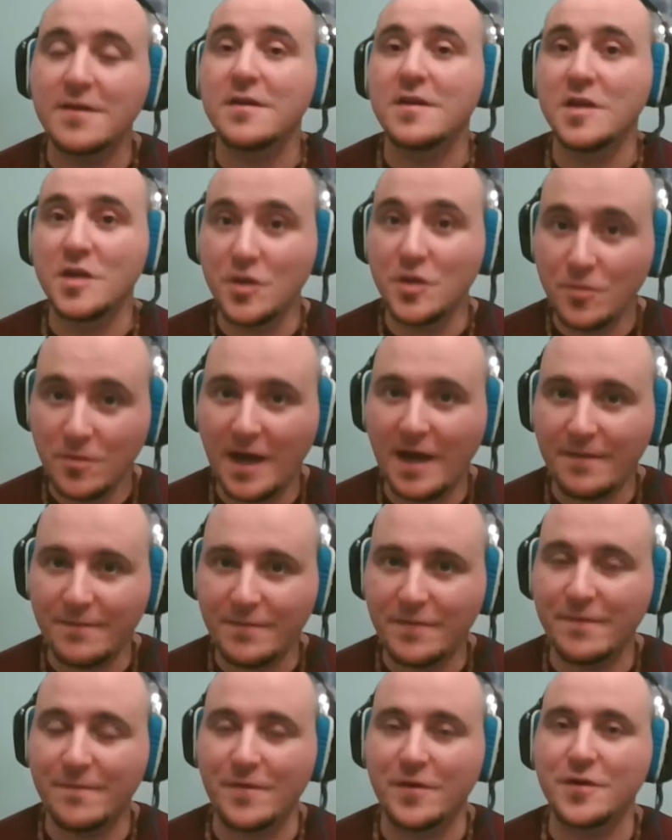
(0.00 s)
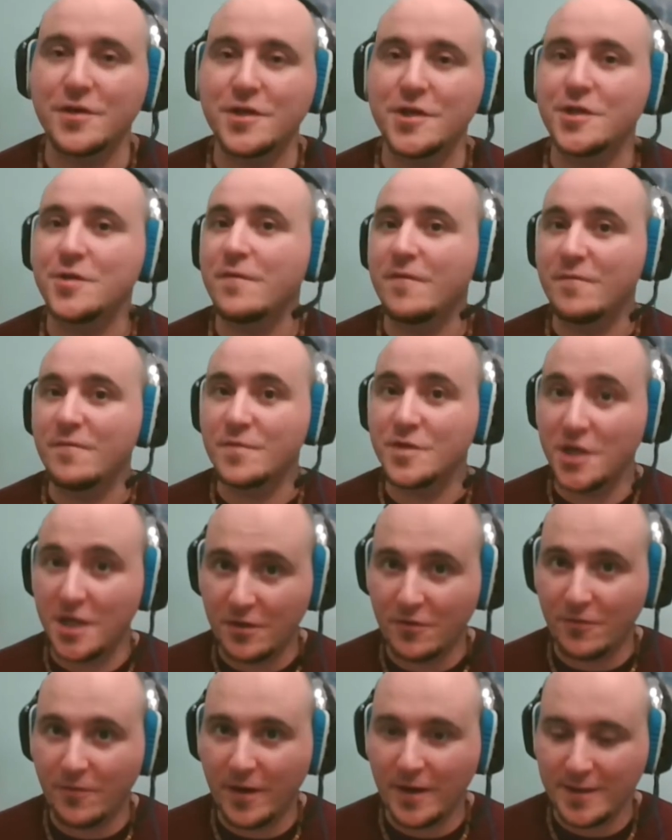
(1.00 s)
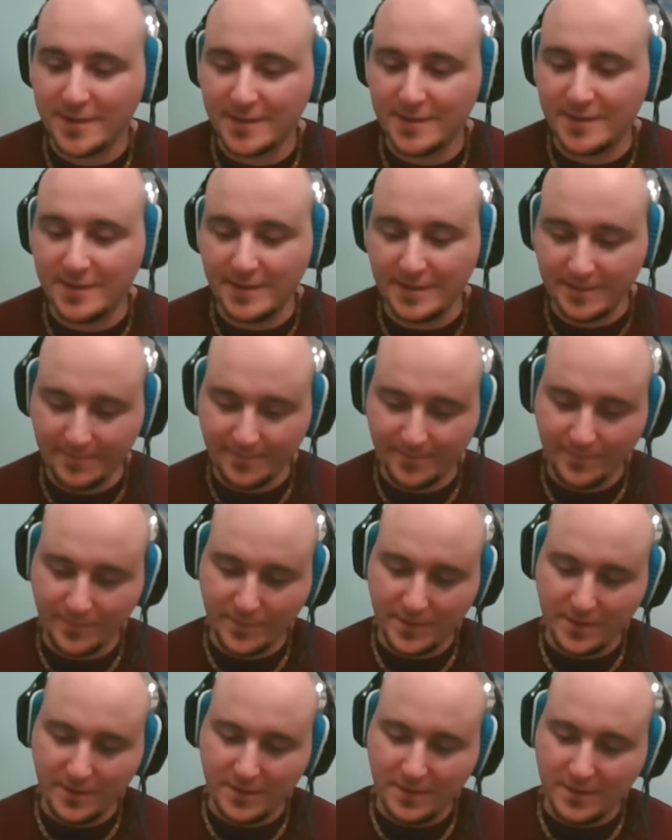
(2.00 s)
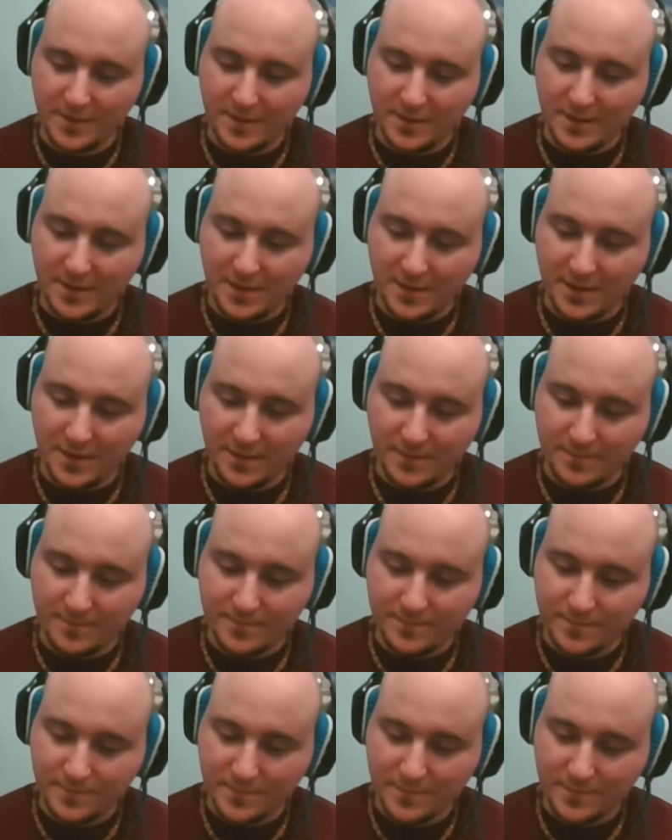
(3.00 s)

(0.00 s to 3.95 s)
you have the virtue of generosity. And